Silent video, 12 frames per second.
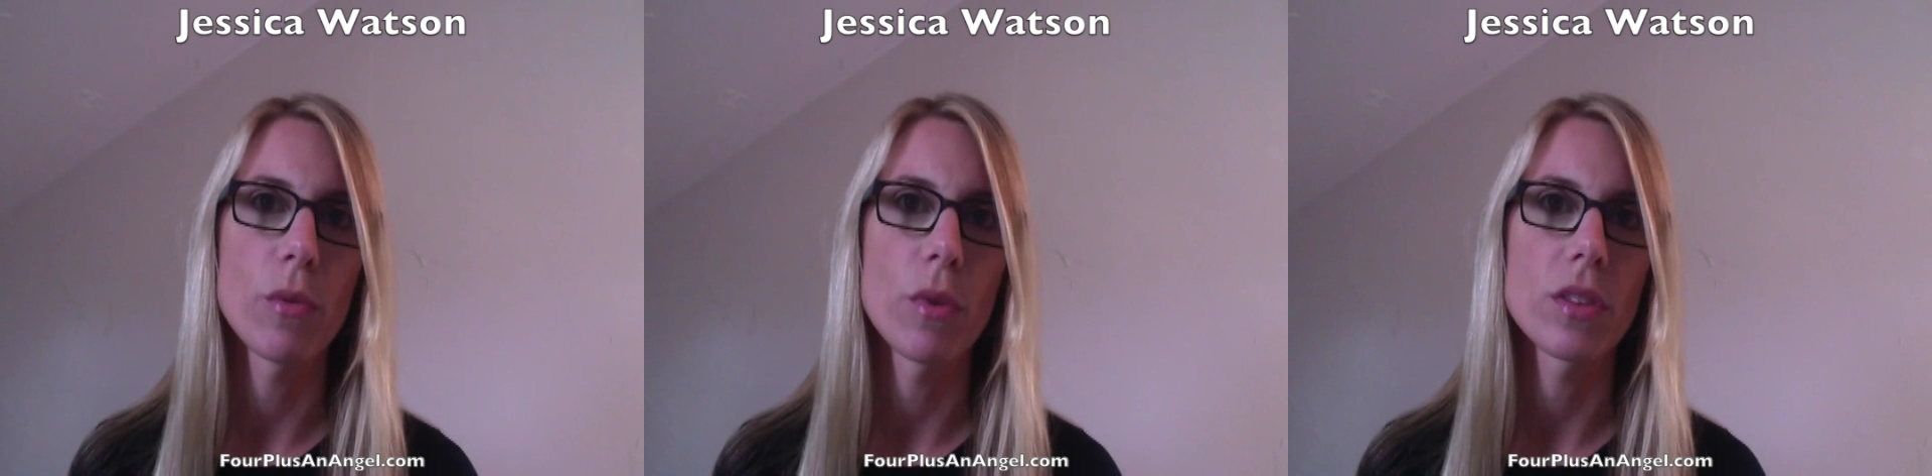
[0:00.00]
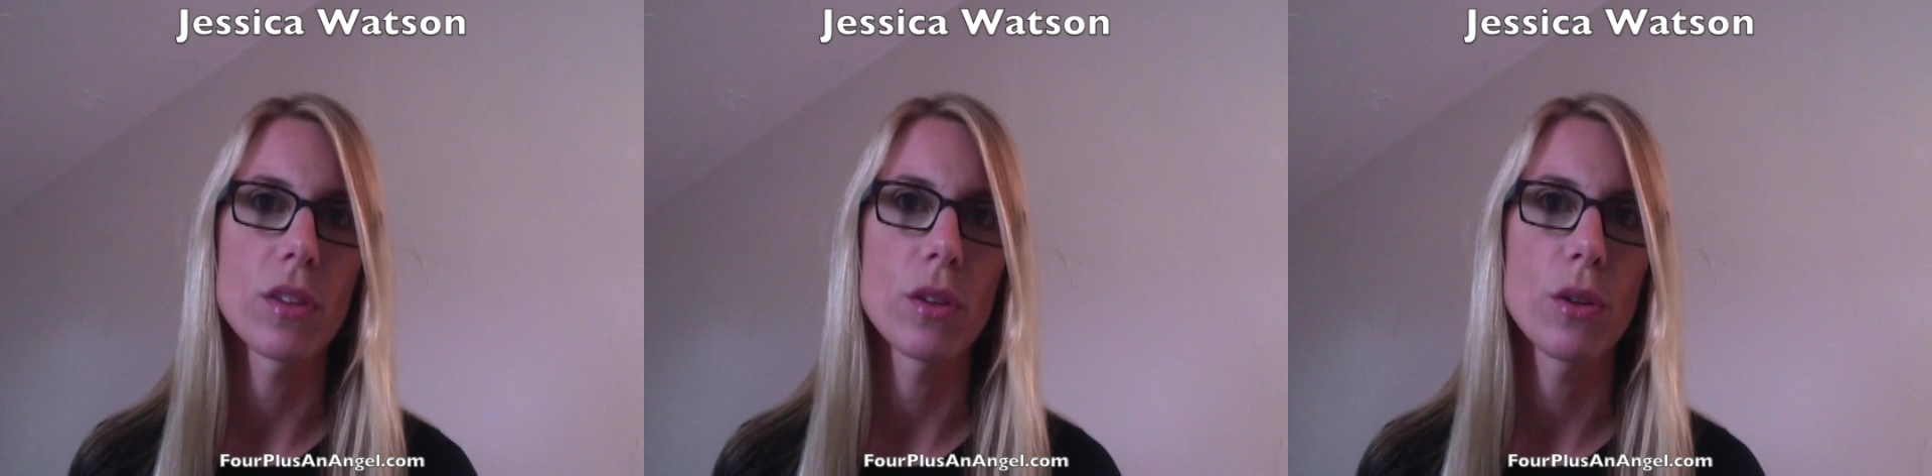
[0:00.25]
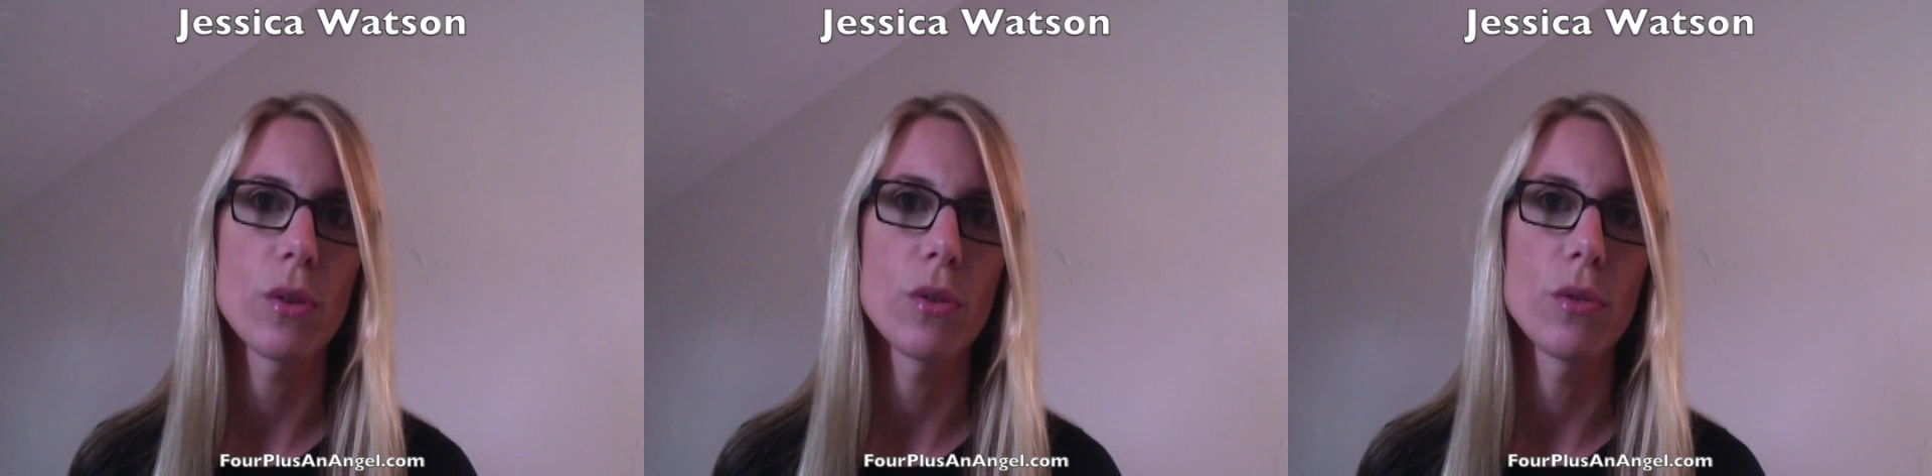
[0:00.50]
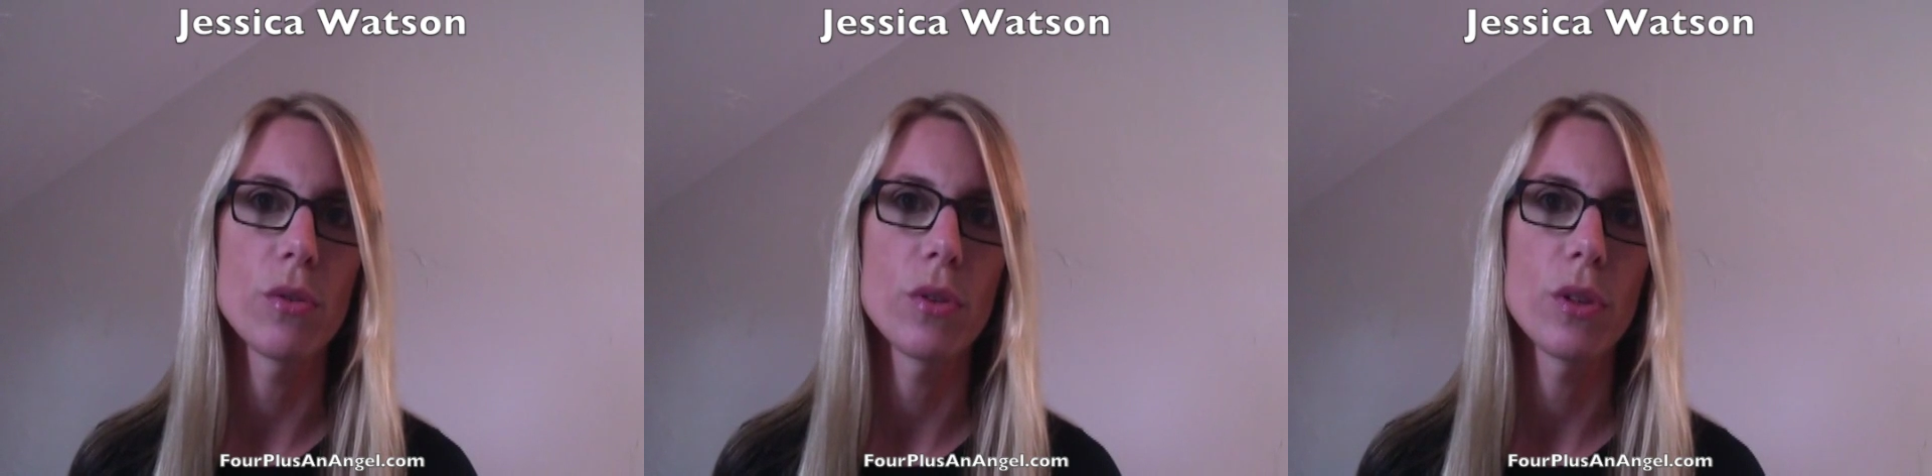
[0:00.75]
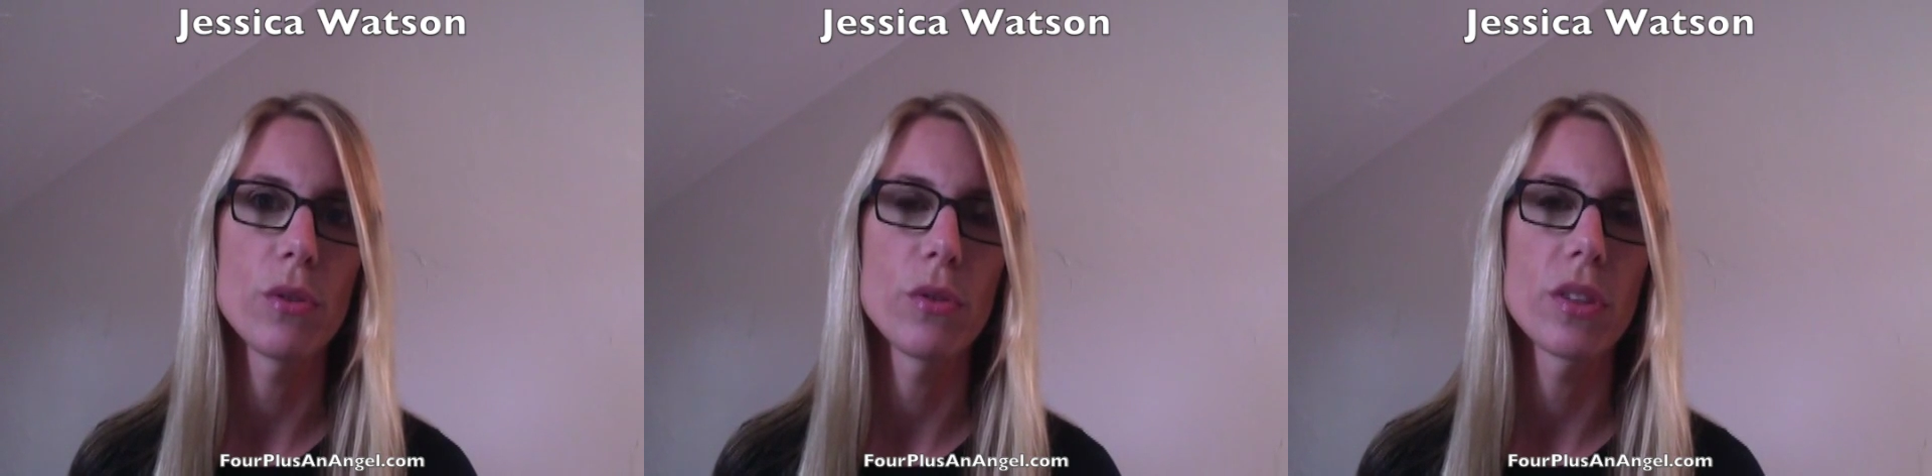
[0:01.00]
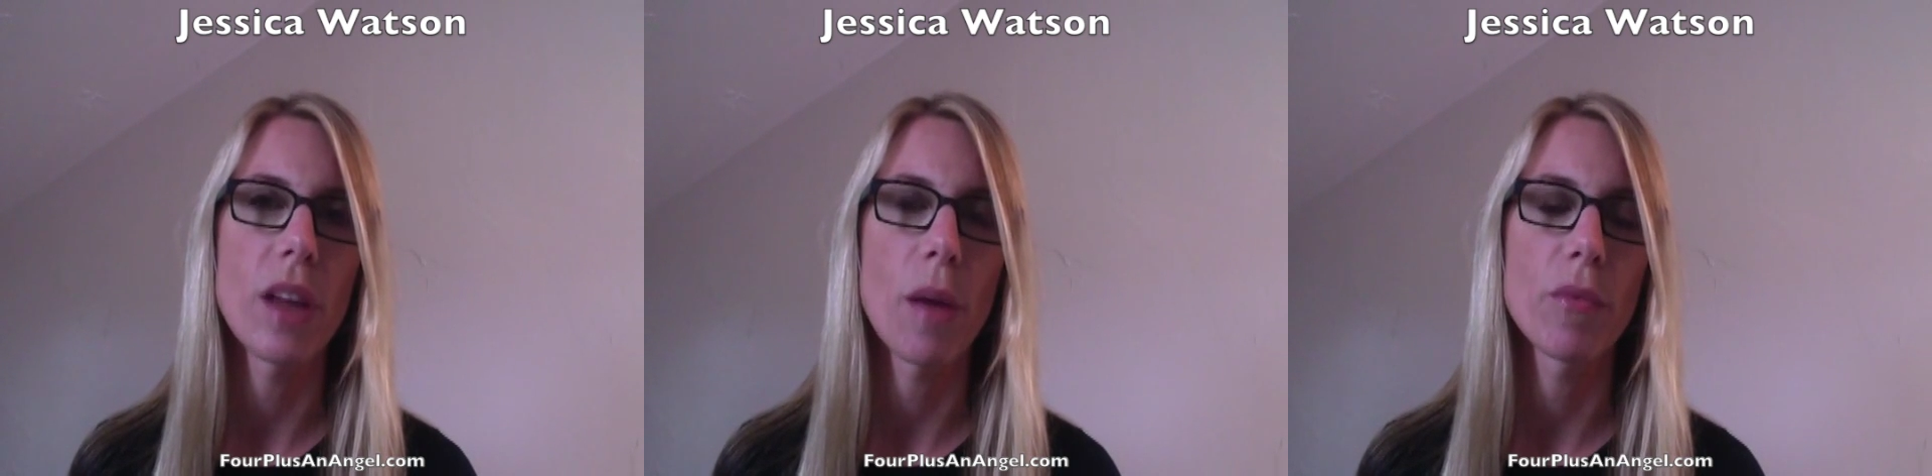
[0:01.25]
was a huge, huge
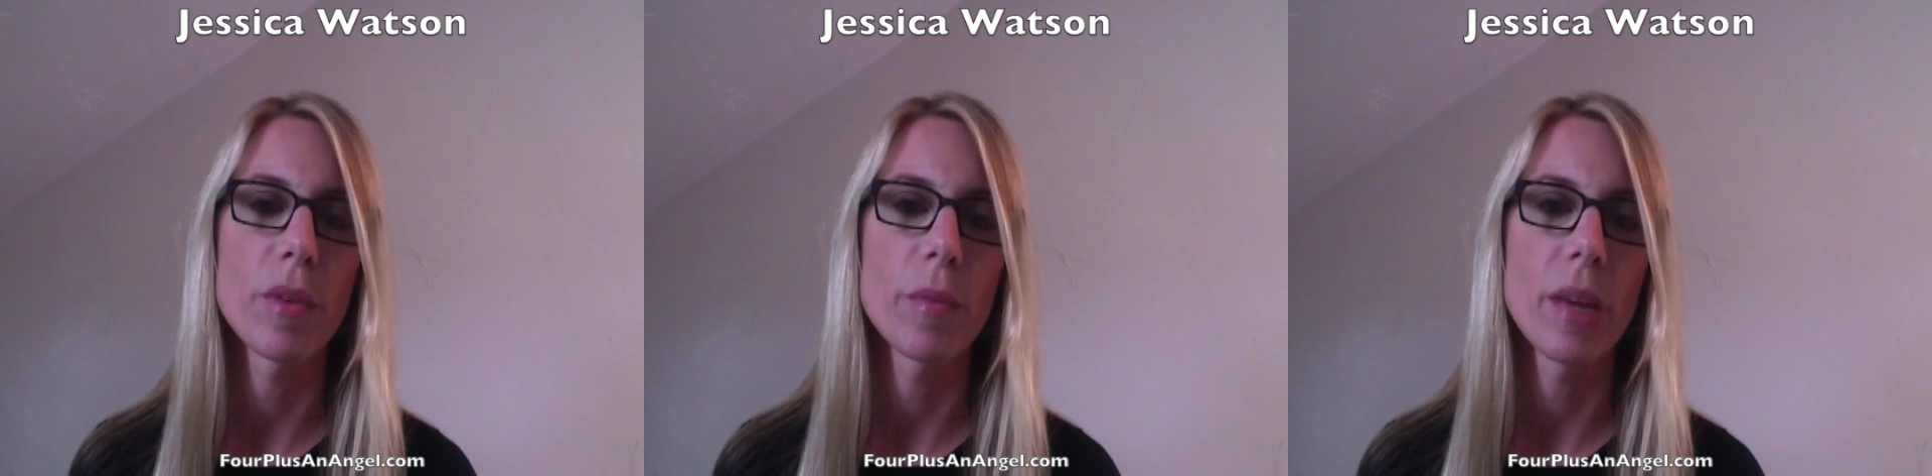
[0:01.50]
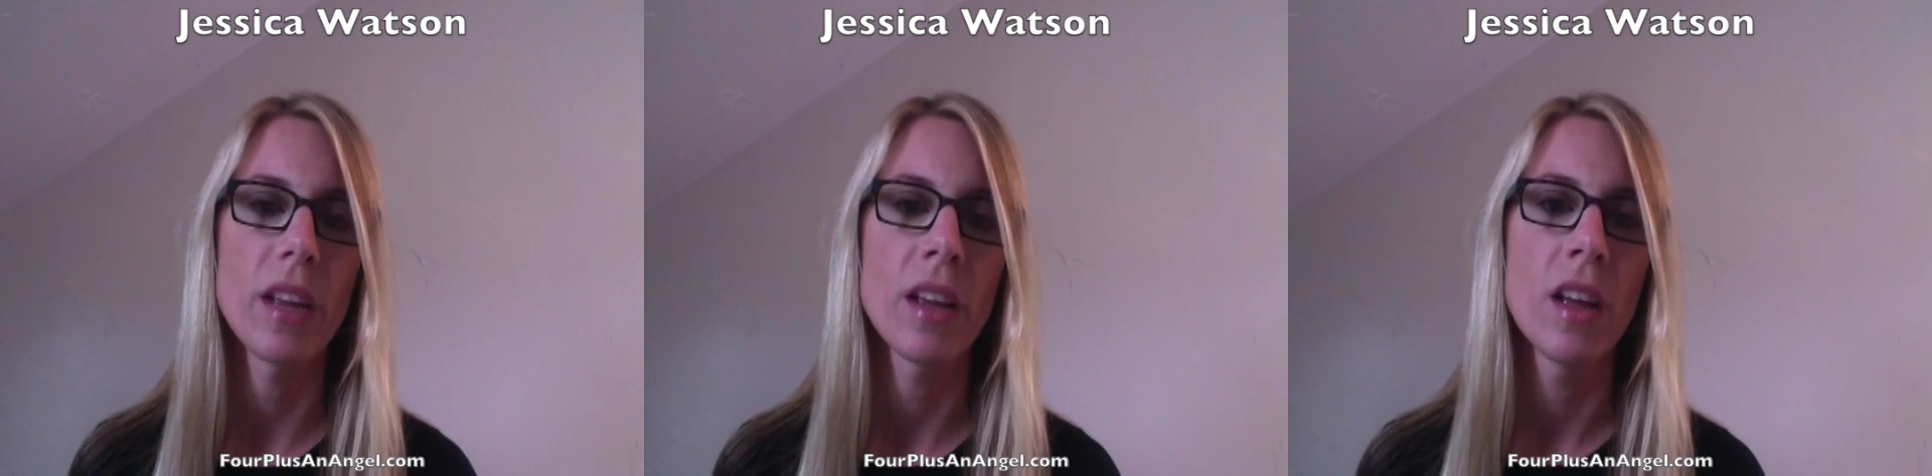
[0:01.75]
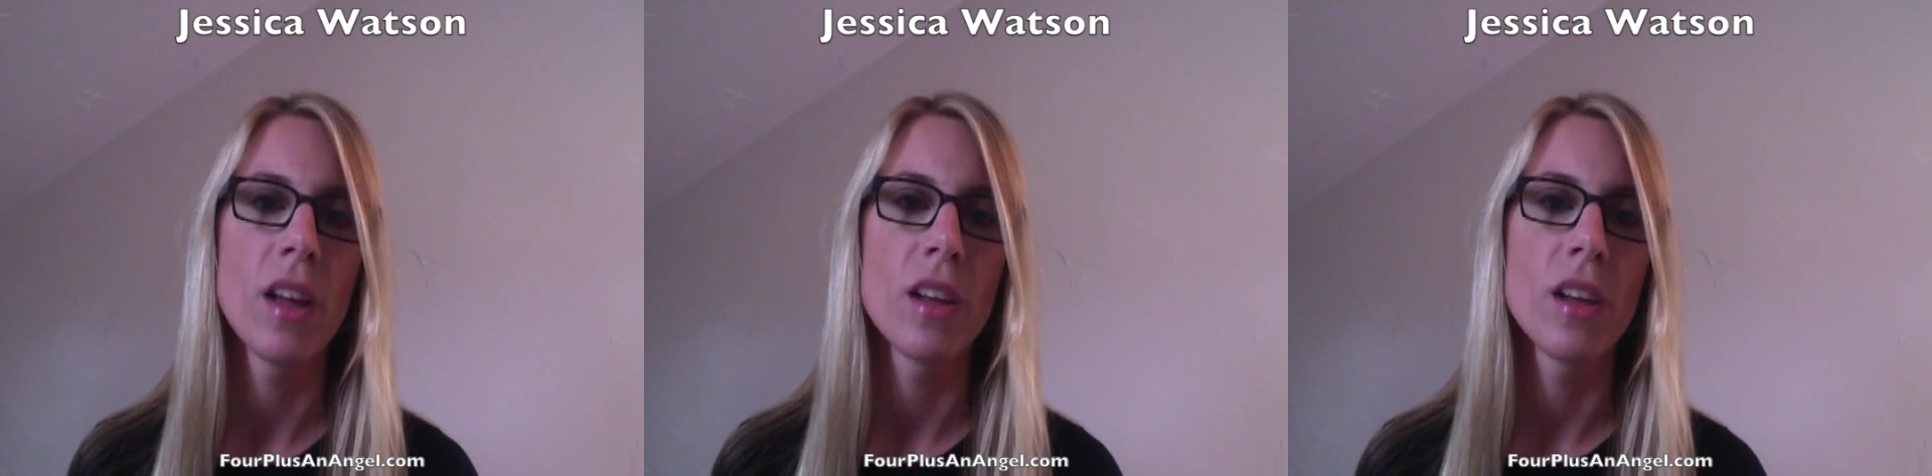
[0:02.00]
step for me.